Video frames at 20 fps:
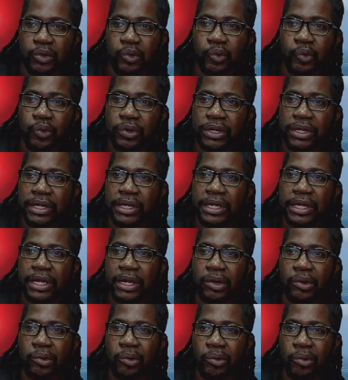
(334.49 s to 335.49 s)
Oli
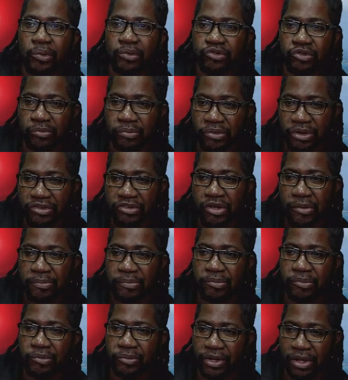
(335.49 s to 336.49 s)
Lili Lulu. So brace up,
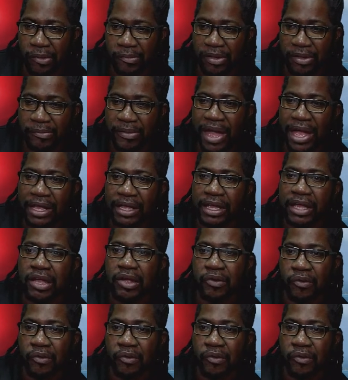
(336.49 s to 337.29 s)
we're coming back.